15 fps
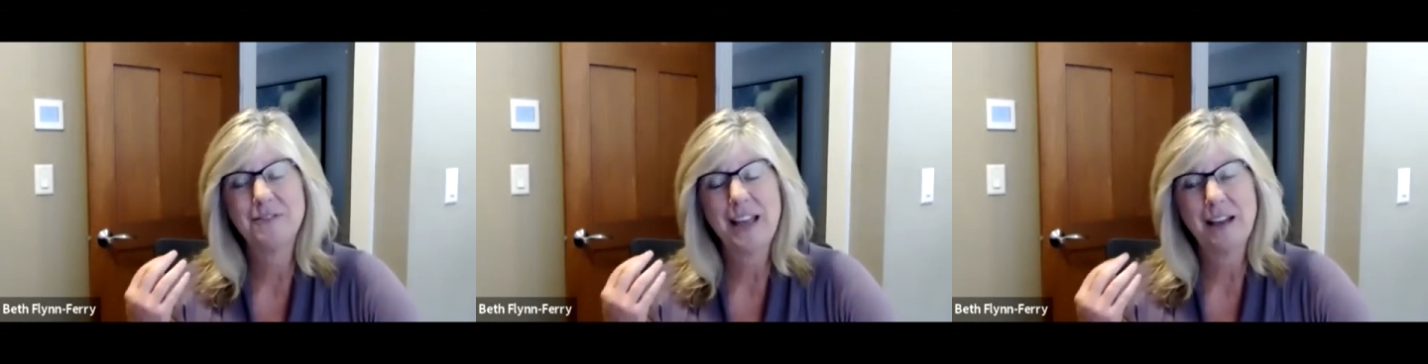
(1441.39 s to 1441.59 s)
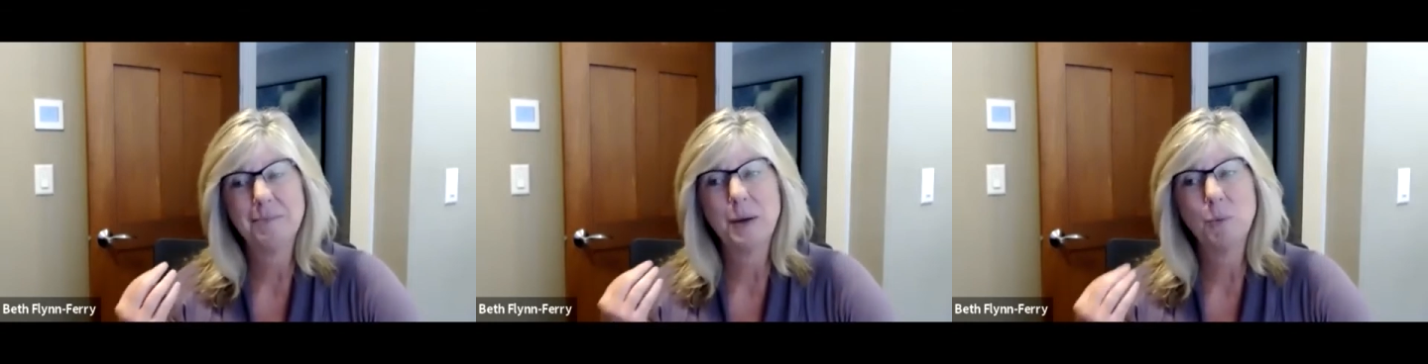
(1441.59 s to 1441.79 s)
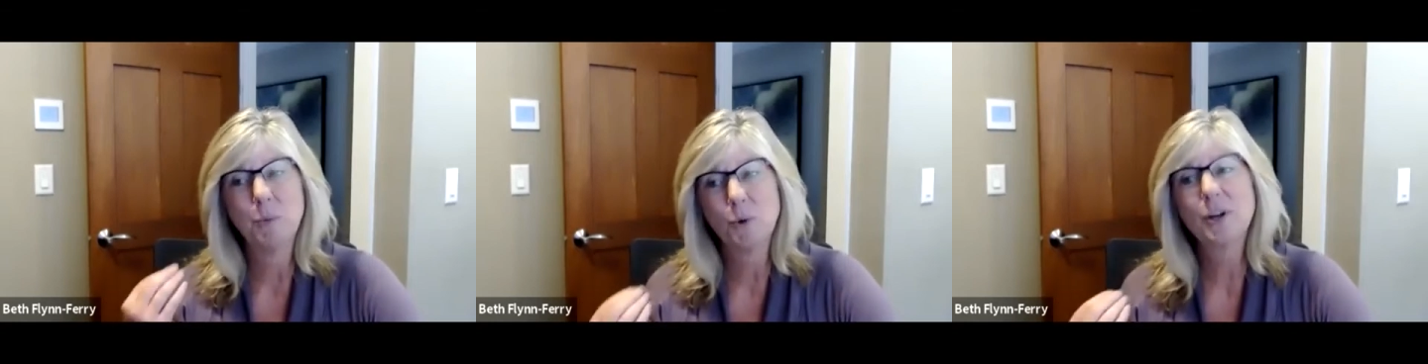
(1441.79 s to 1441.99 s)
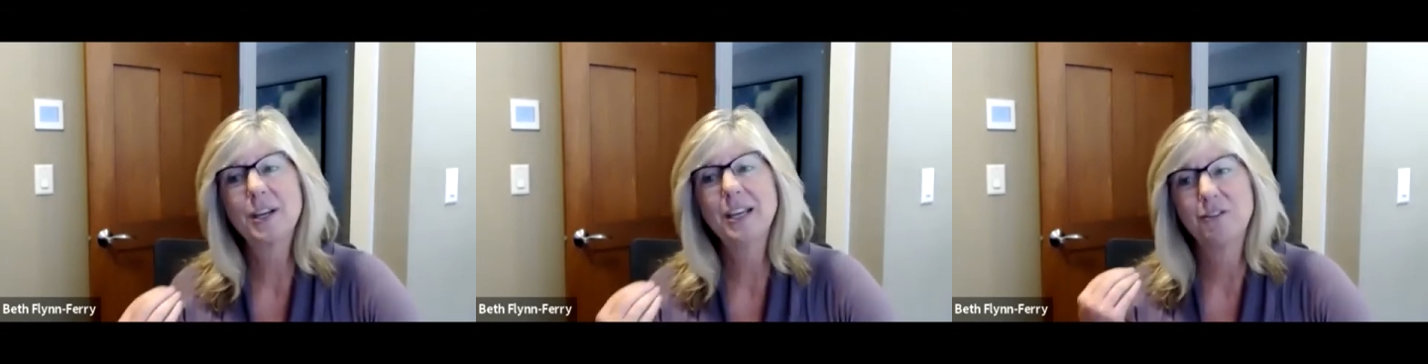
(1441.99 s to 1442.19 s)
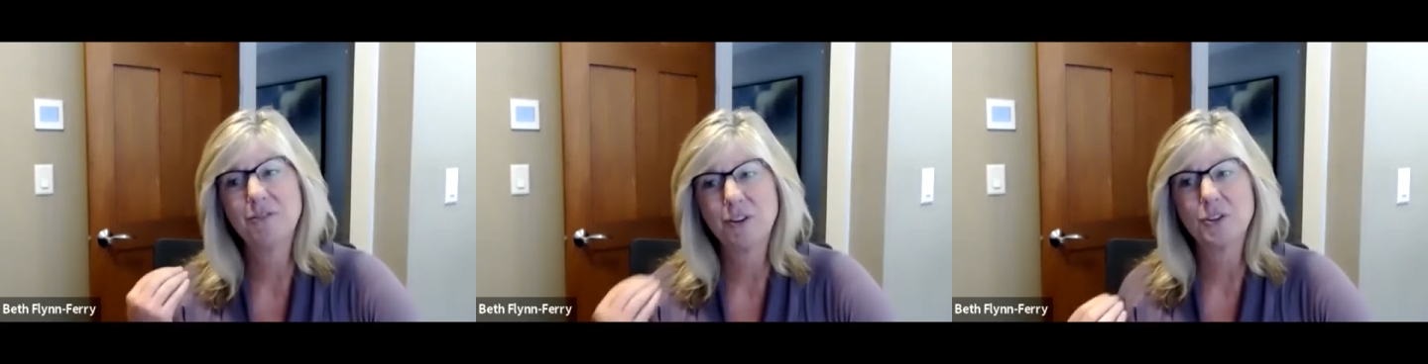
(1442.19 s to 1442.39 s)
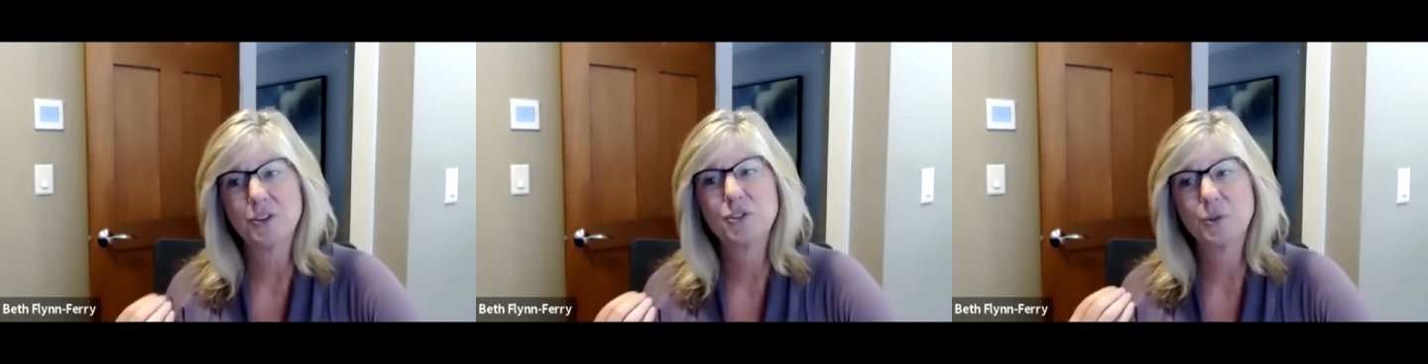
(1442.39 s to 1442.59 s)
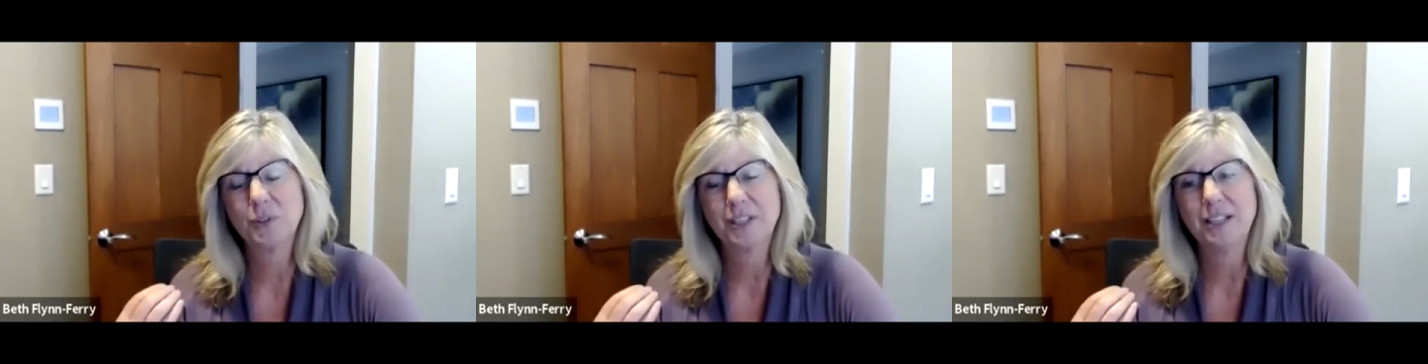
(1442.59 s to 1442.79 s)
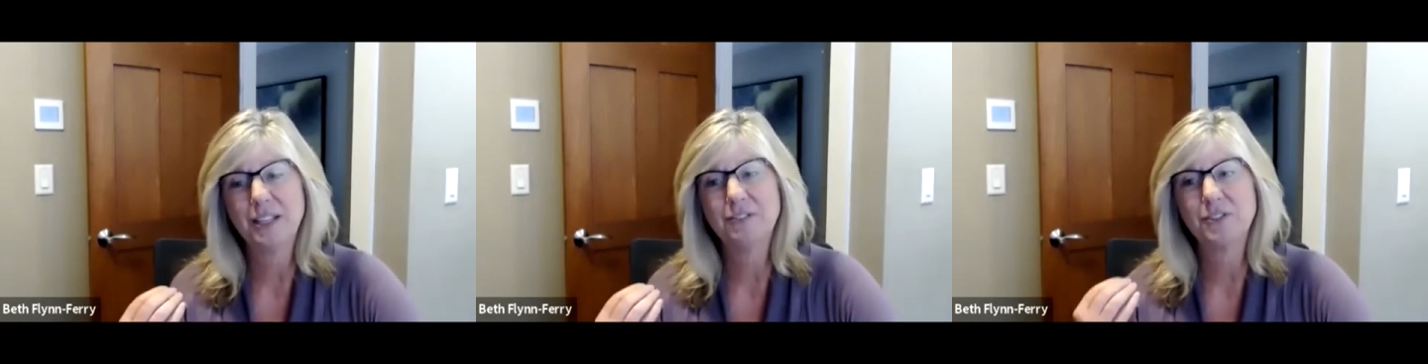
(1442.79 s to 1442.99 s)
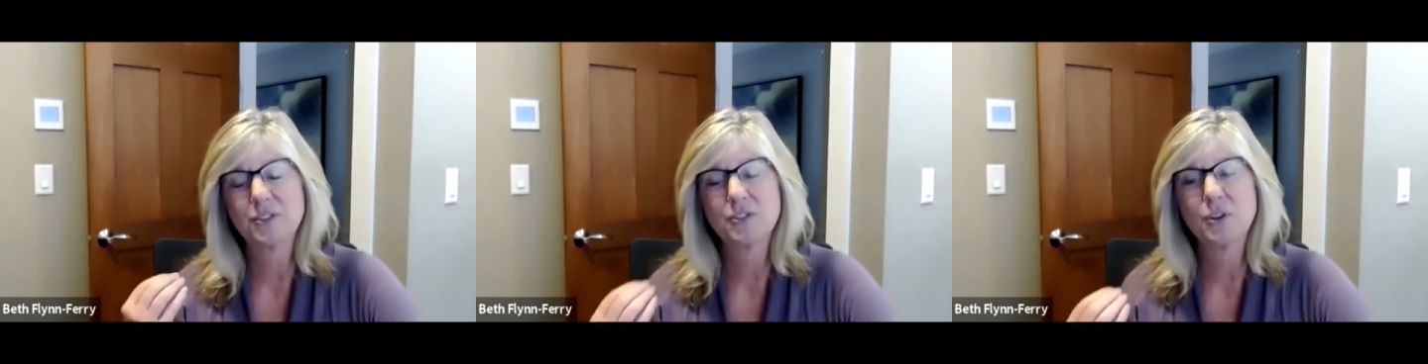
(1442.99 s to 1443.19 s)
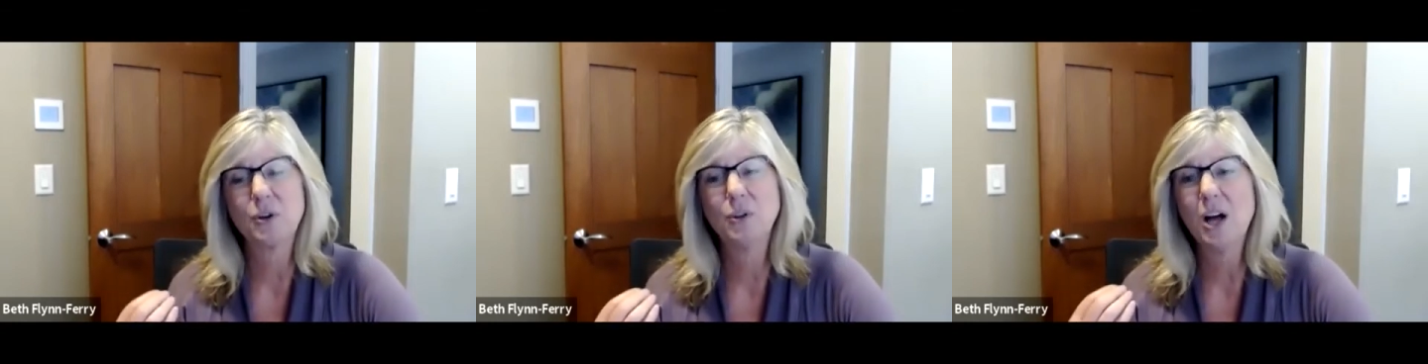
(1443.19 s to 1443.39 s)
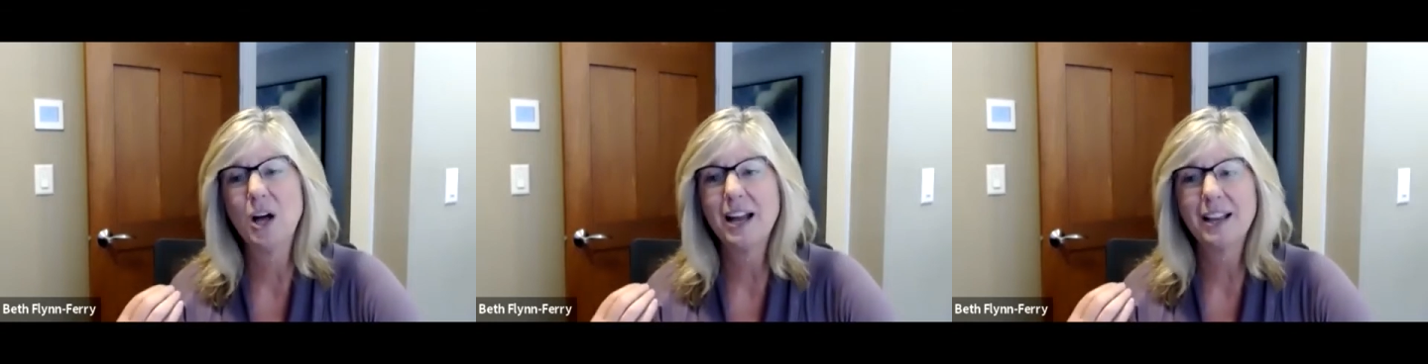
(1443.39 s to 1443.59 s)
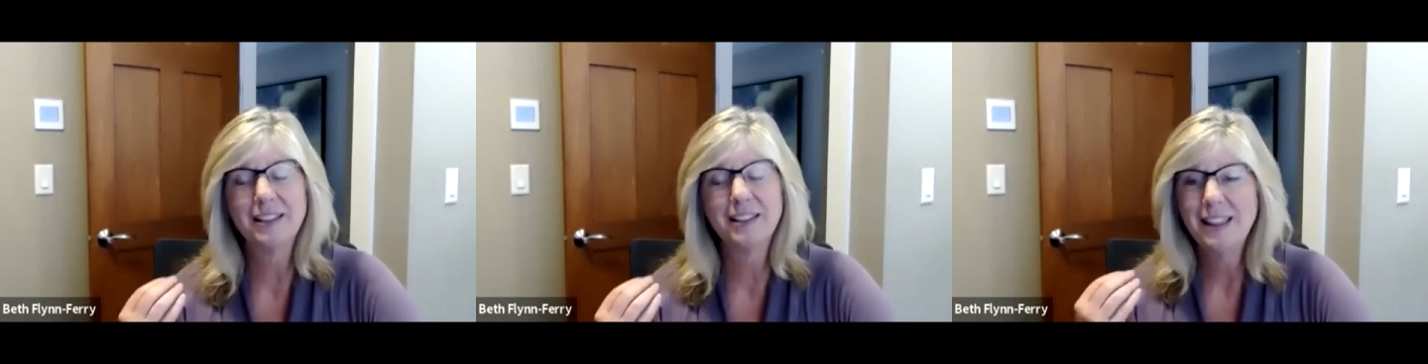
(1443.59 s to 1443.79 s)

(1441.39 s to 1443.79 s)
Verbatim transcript: have been working virtually for so long and